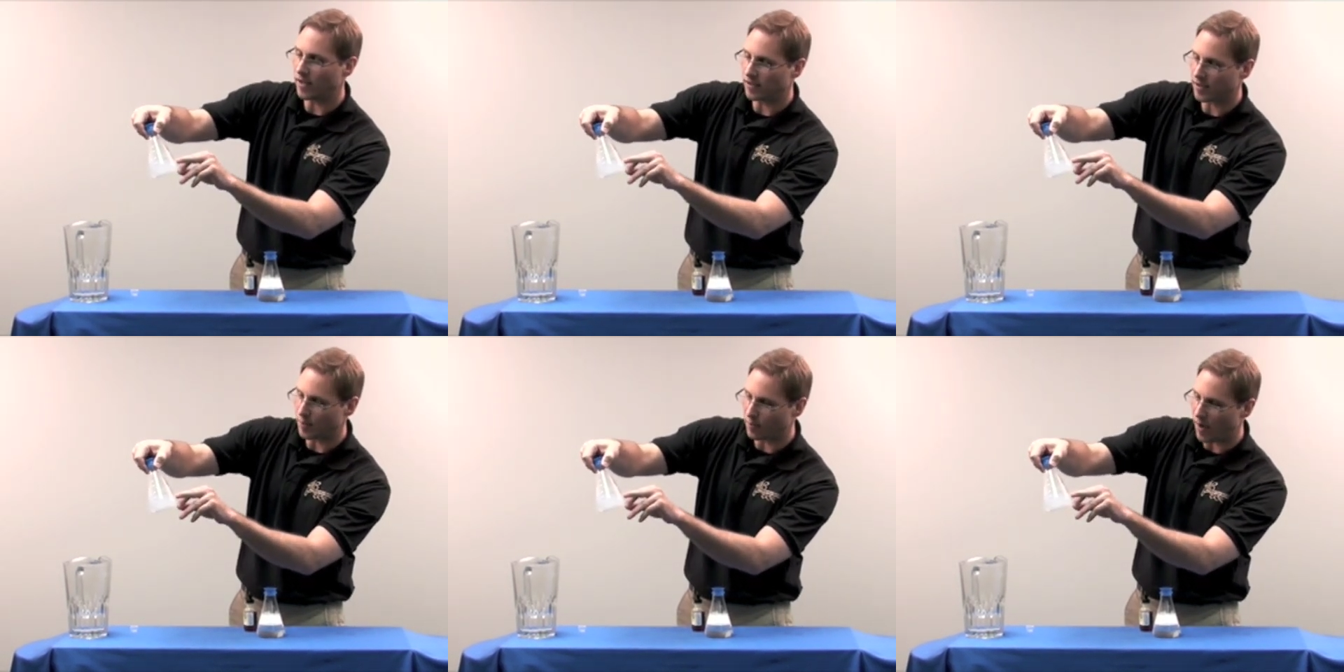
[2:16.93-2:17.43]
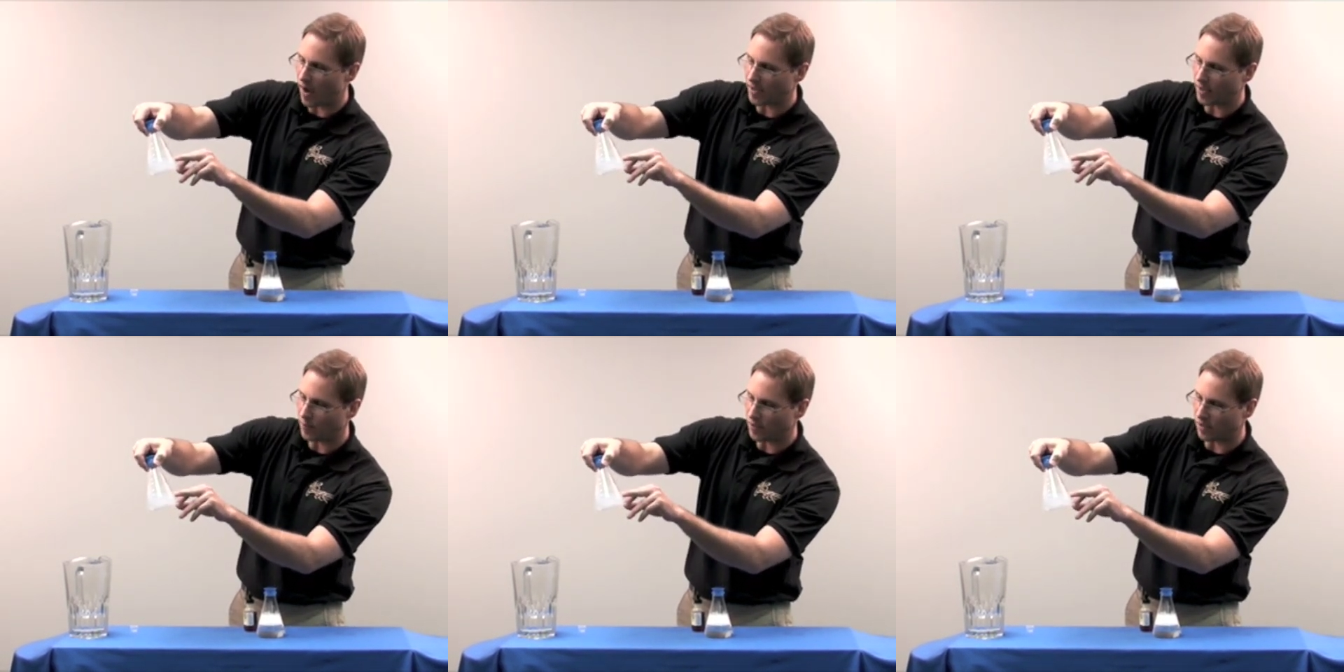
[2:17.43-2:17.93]
is
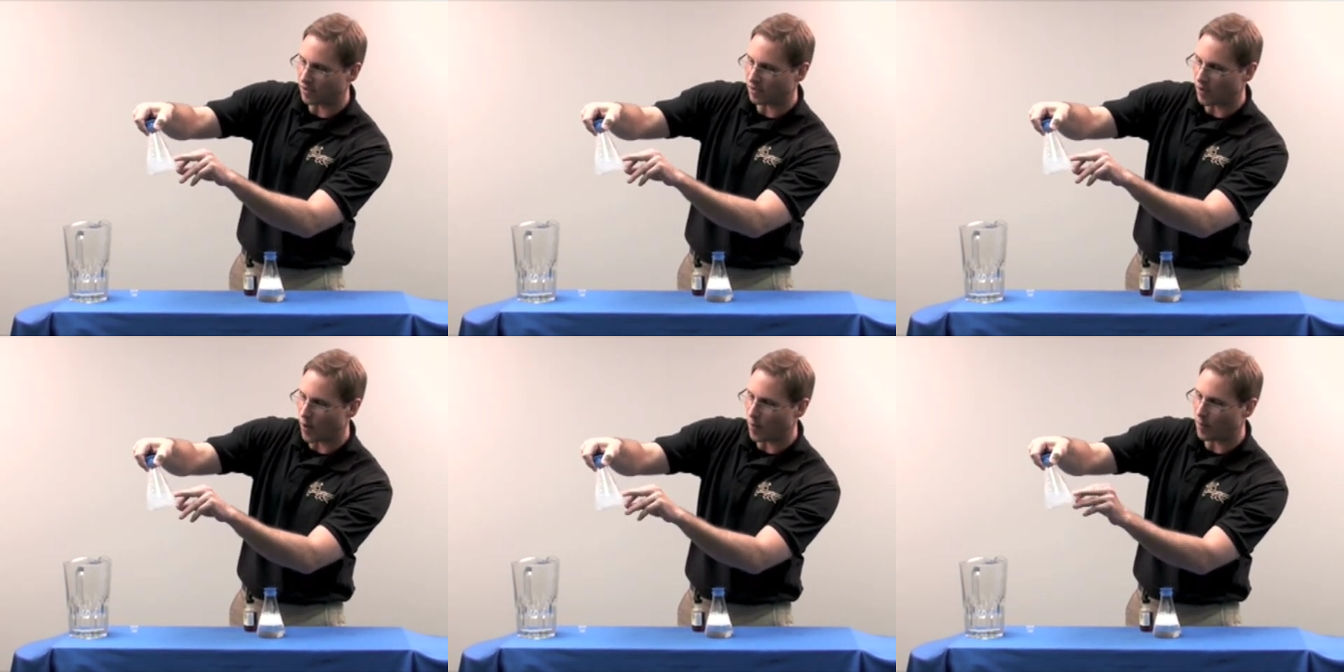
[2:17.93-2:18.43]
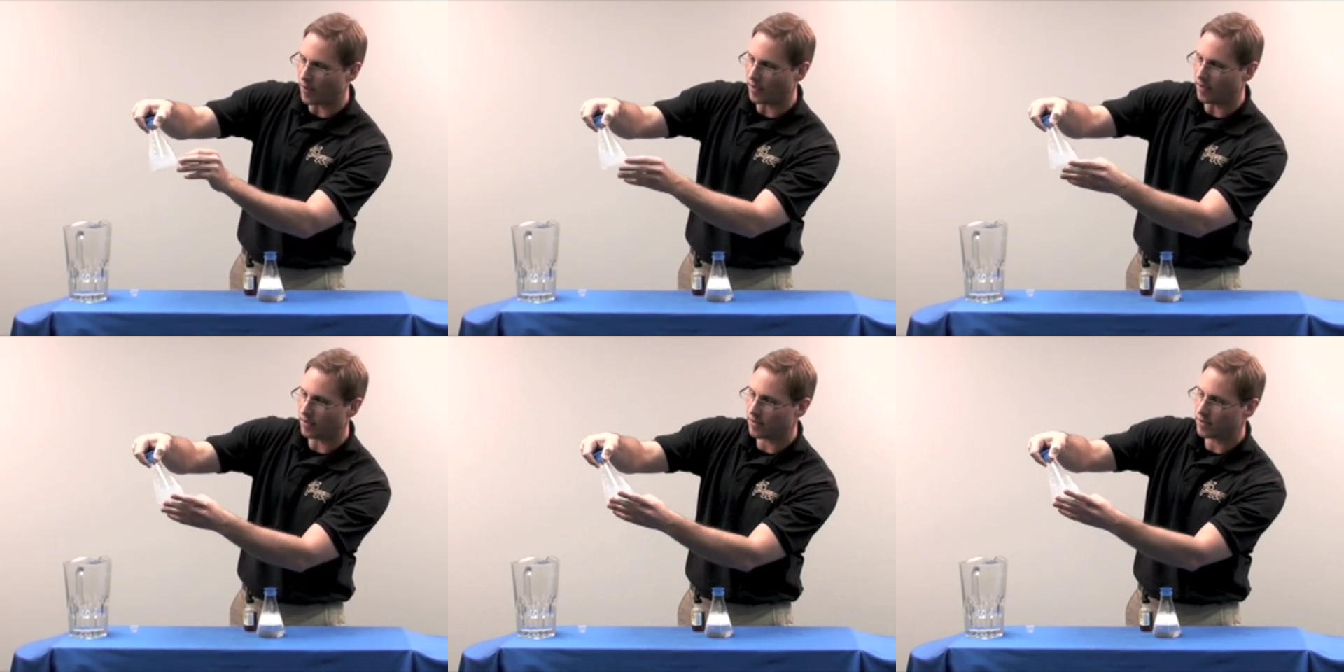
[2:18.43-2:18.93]
combining with the soap
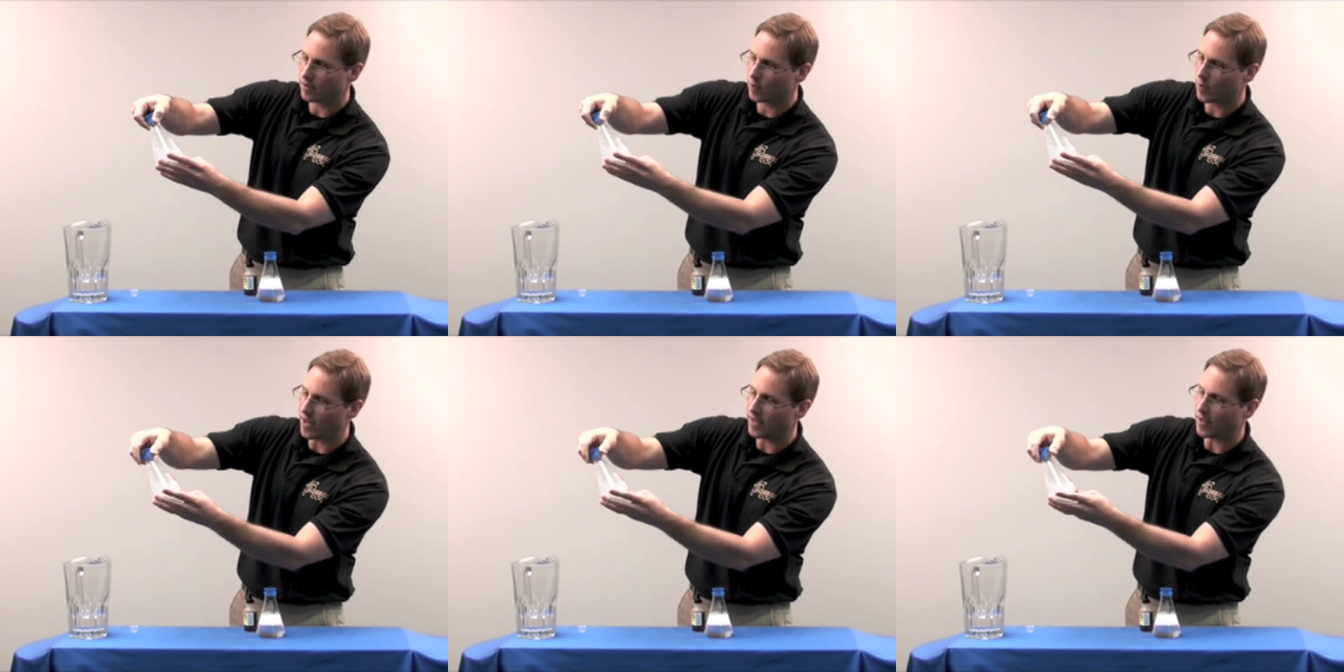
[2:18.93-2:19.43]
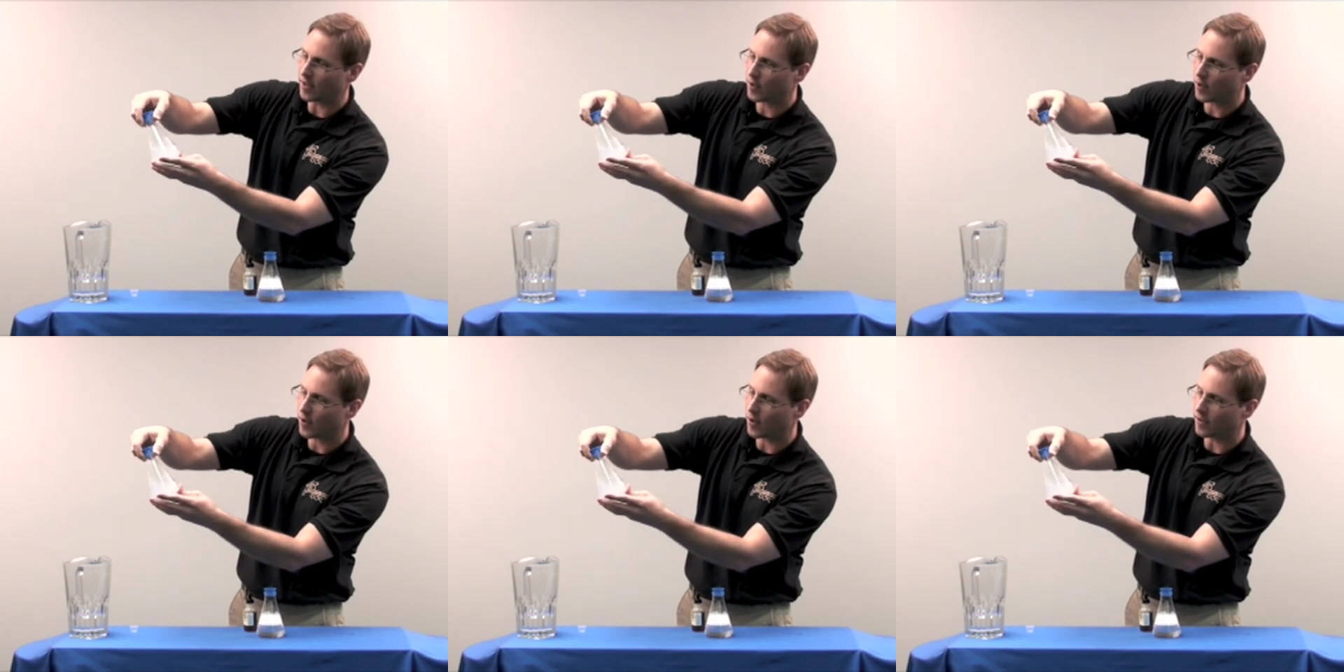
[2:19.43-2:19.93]
and it's creating a
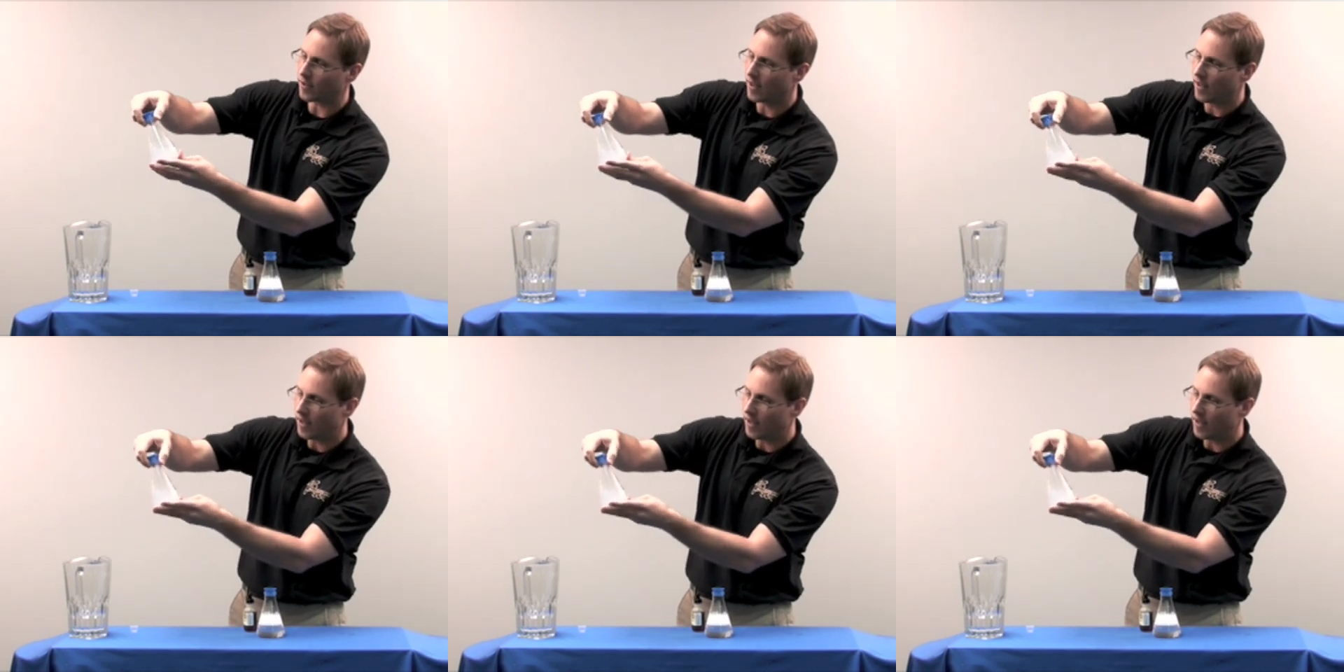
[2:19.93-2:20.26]
curd.